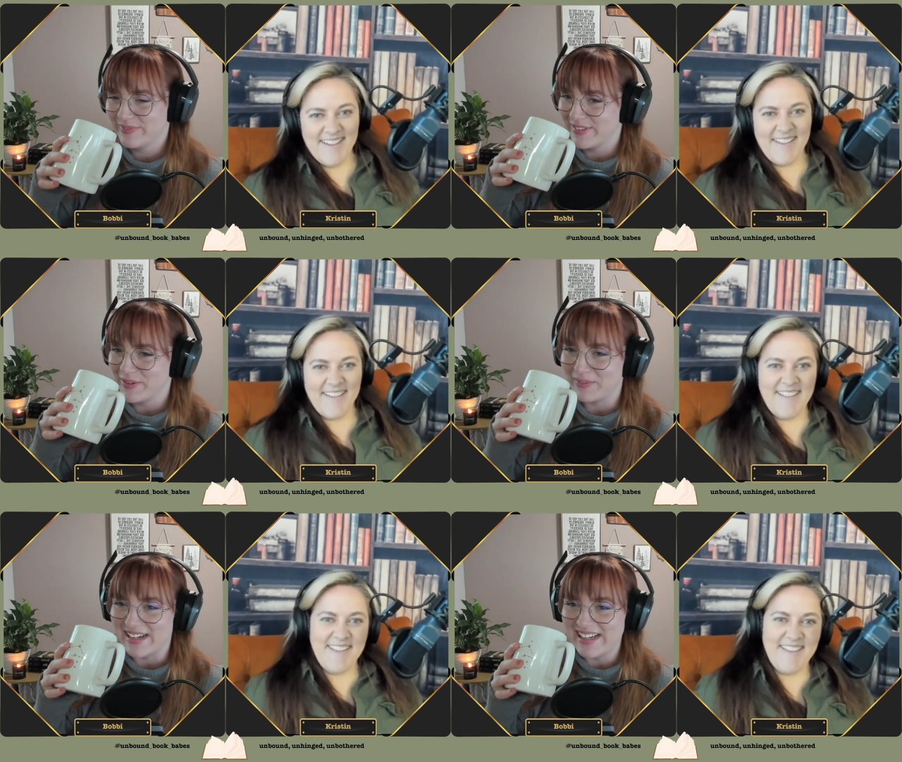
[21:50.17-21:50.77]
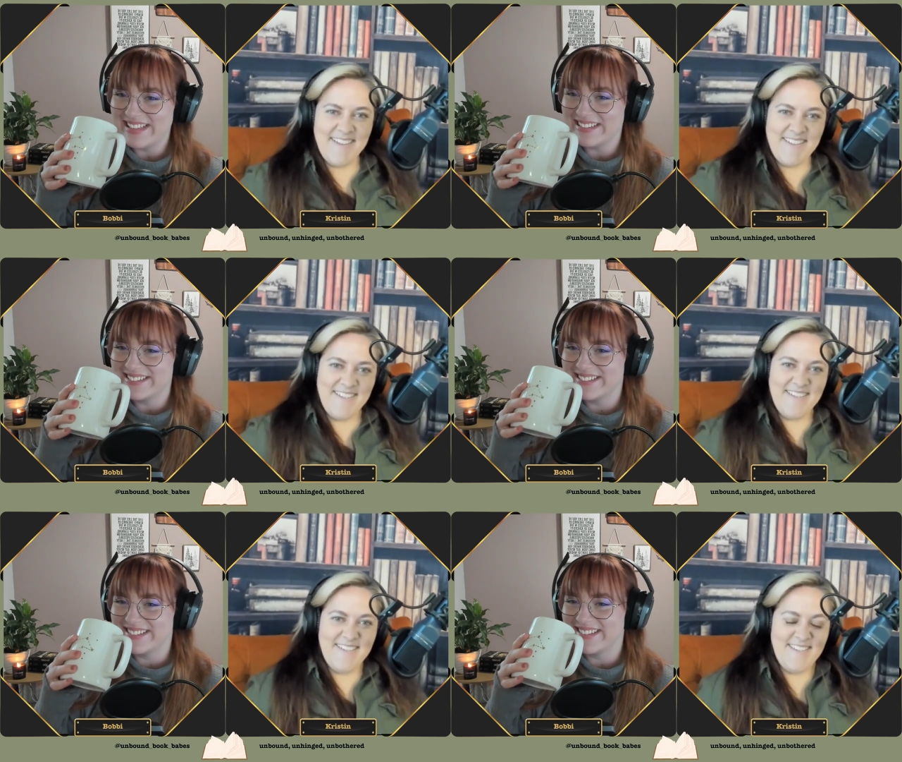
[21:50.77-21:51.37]
Speaker 1: what?
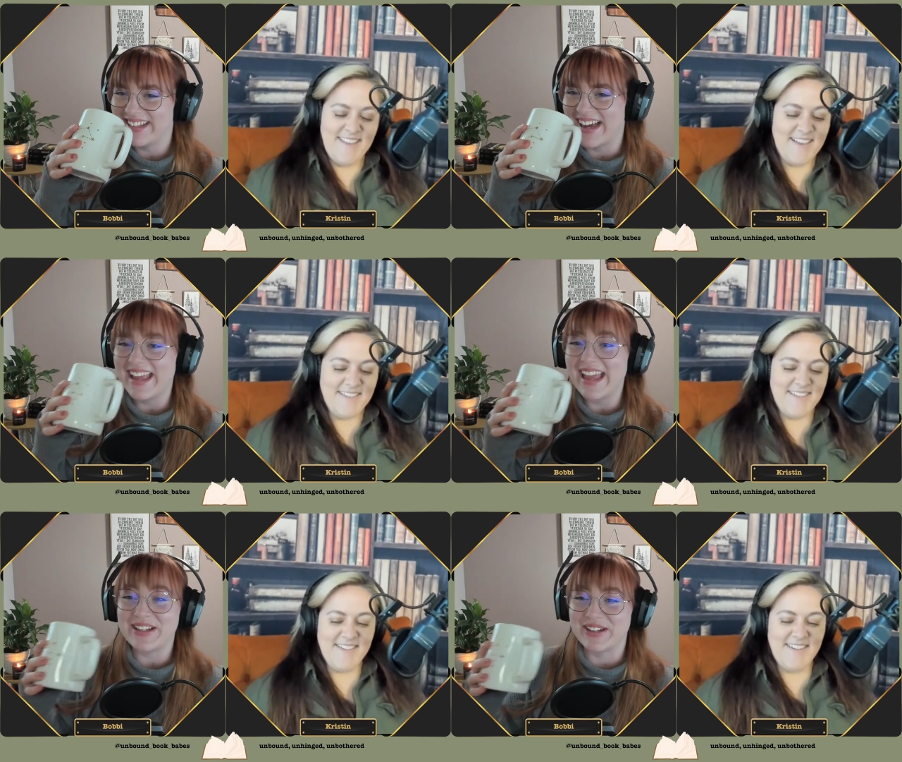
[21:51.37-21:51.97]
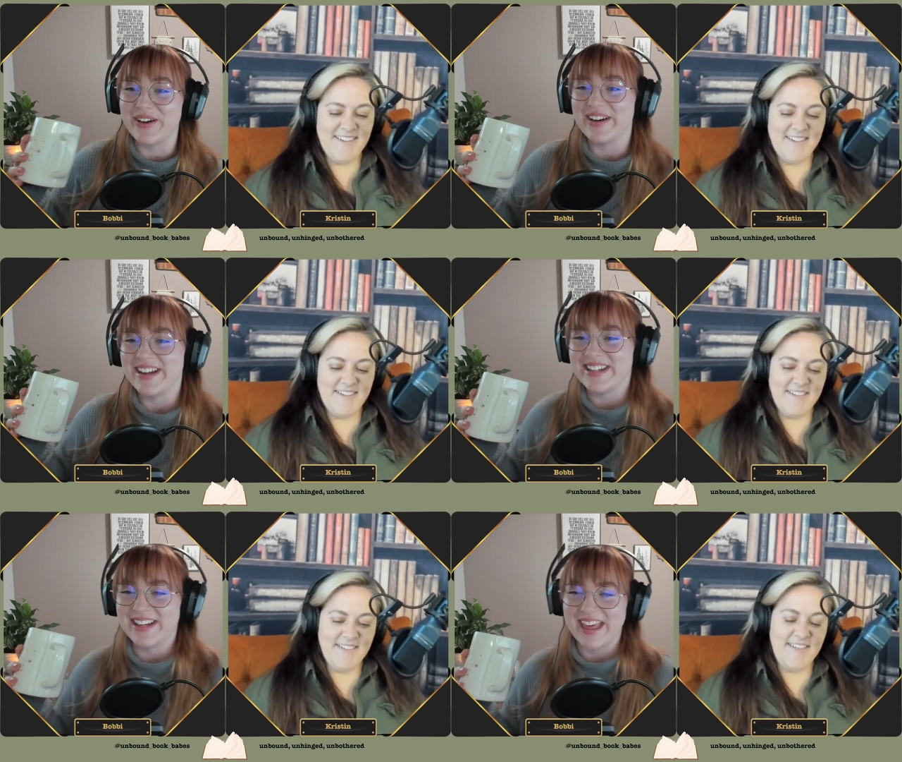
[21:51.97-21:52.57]
Yep. I had no
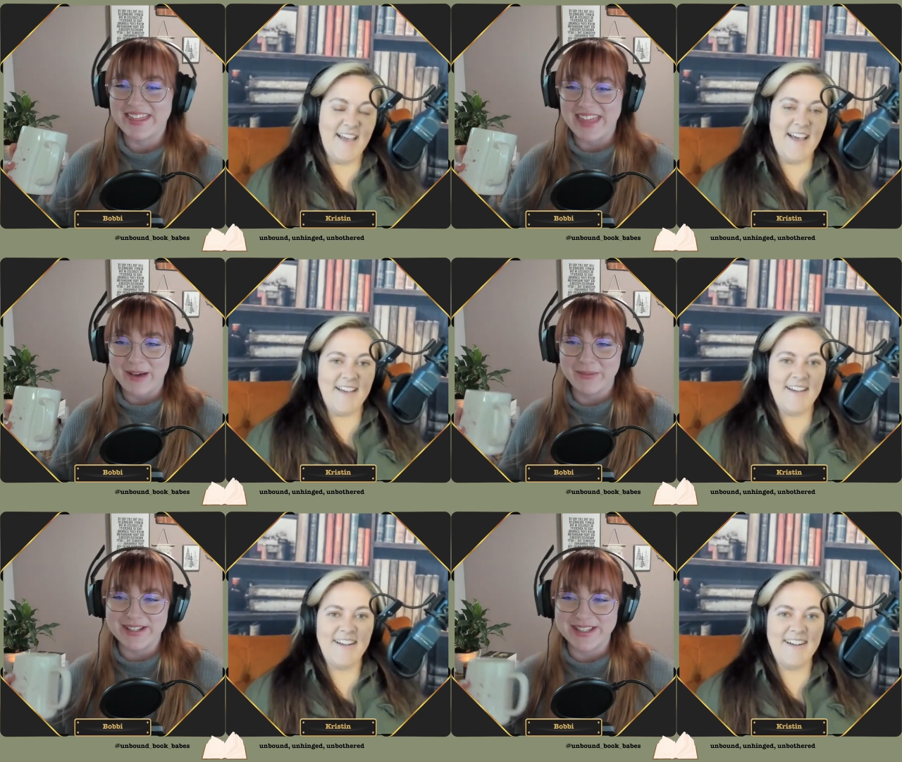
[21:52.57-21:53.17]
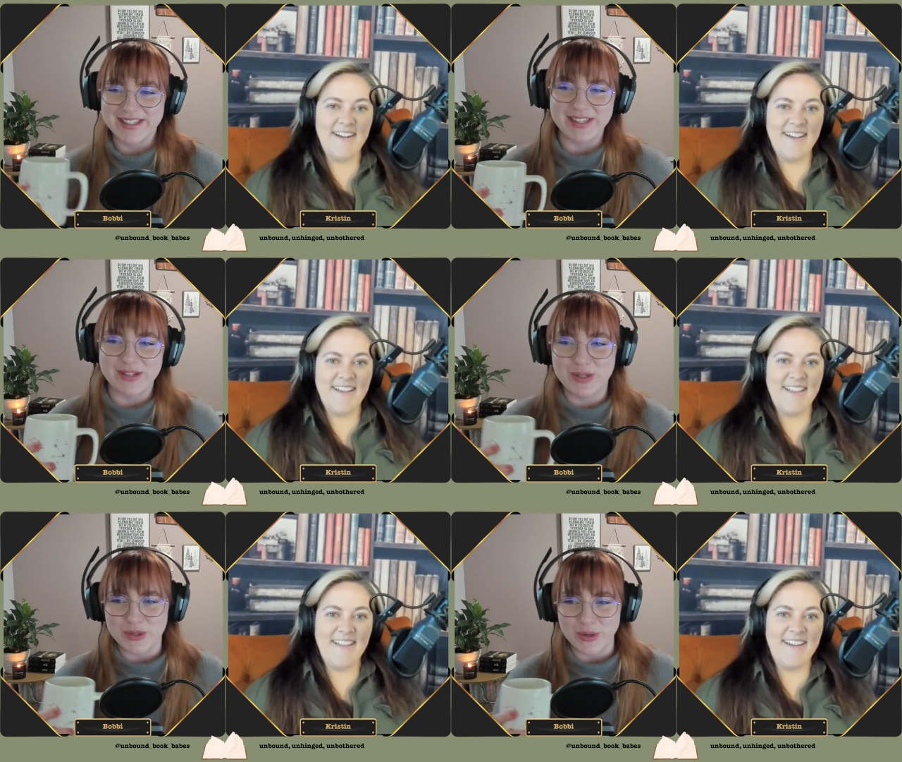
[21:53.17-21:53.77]
idea that that yeah. was the
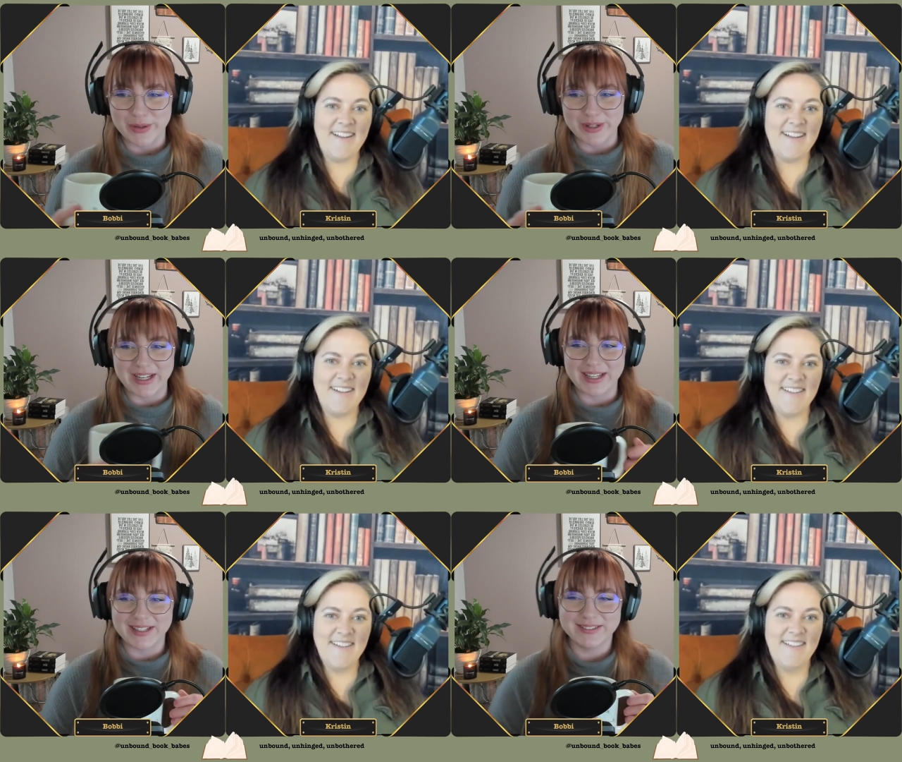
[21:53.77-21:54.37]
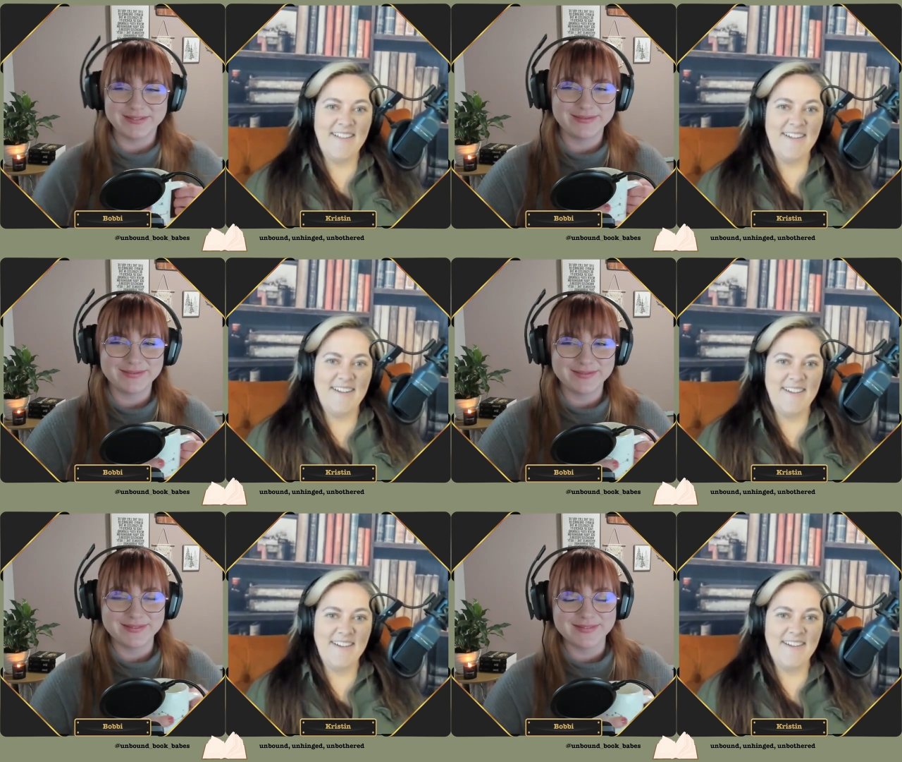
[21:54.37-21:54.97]
story.
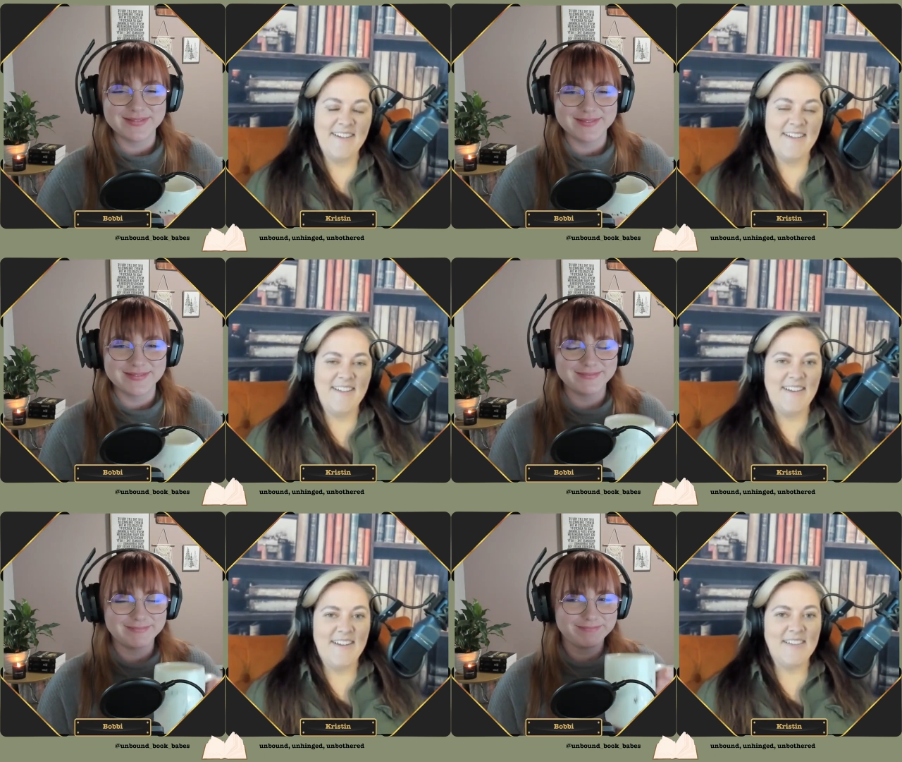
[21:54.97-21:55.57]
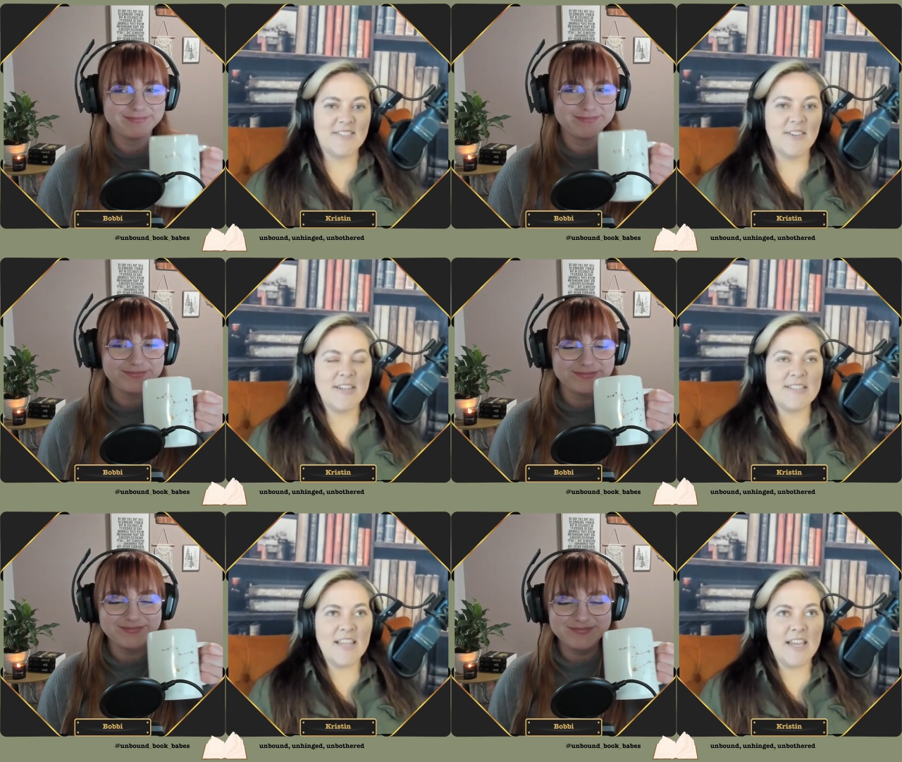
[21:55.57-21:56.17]
Speaker 2: So
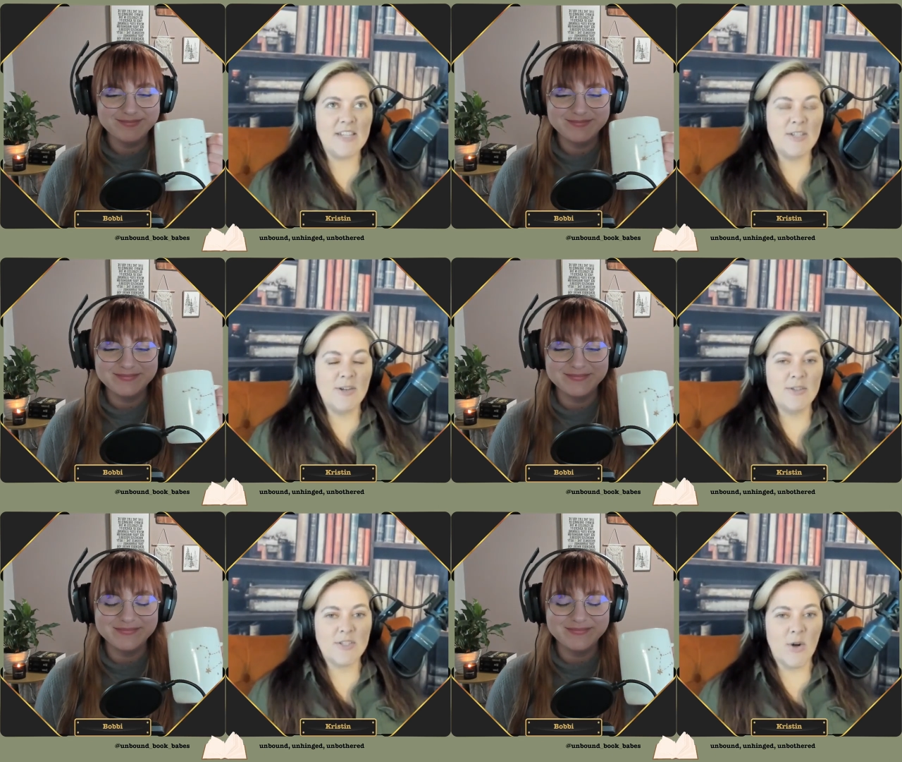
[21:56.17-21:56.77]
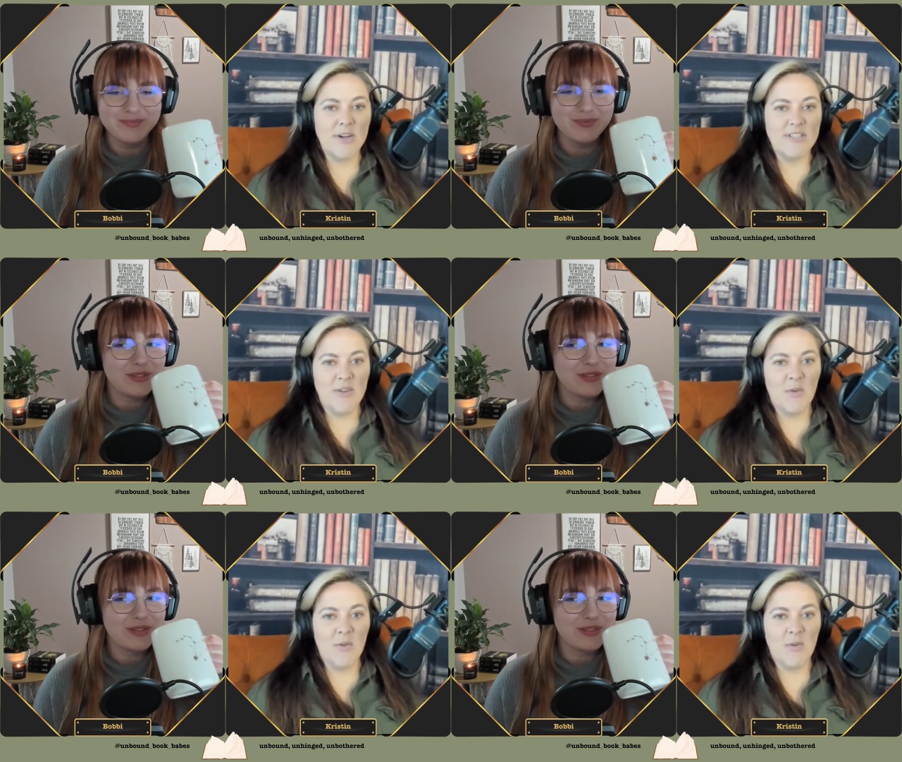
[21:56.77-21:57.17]
it's like two stories